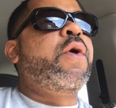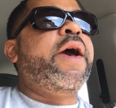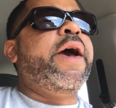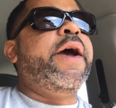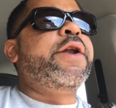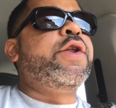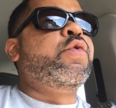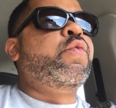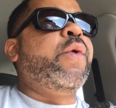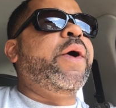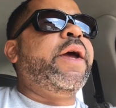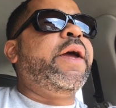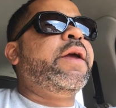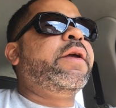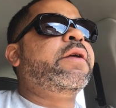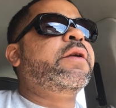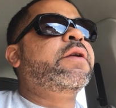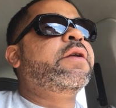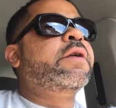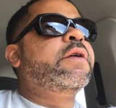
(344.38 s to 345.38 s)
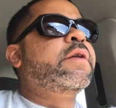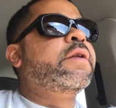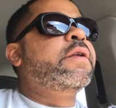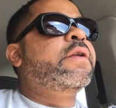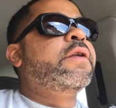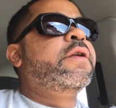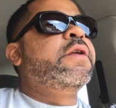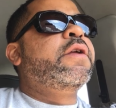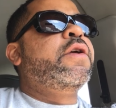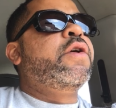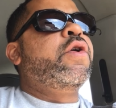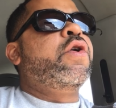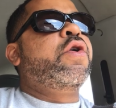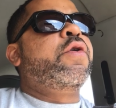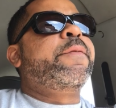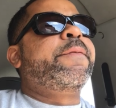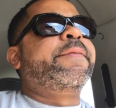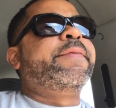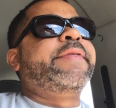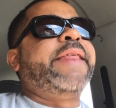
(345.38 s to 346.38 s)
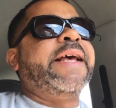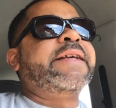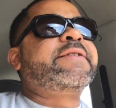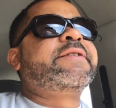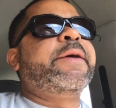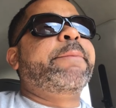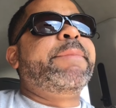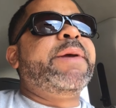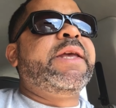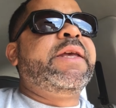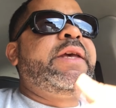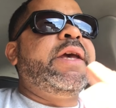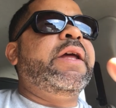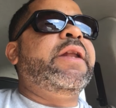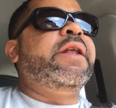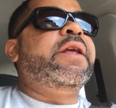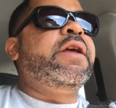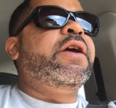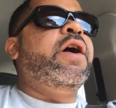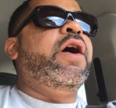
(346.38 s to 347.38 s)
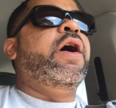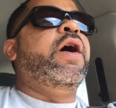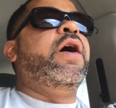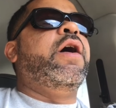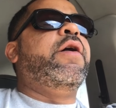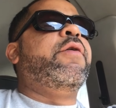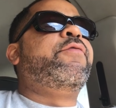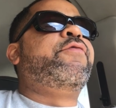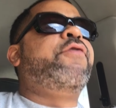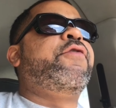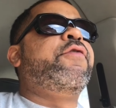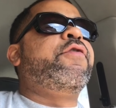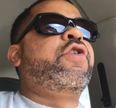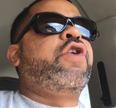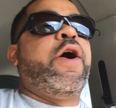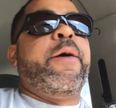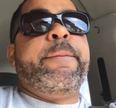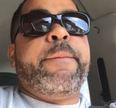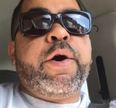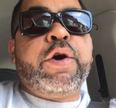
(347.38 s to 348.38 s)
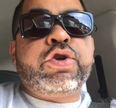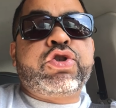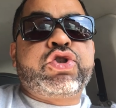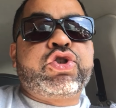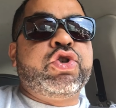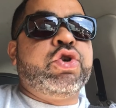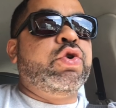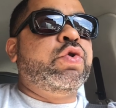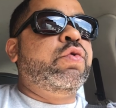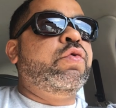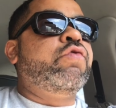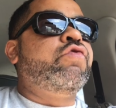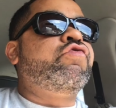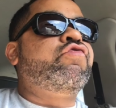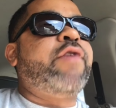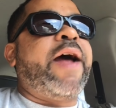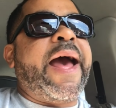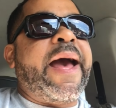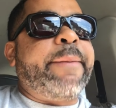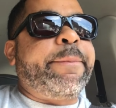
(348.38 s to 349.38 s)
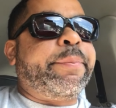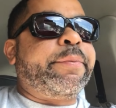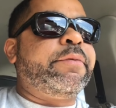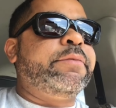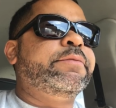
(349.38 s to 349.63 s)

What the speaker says: Anyway, that's the beginning of commercial rap.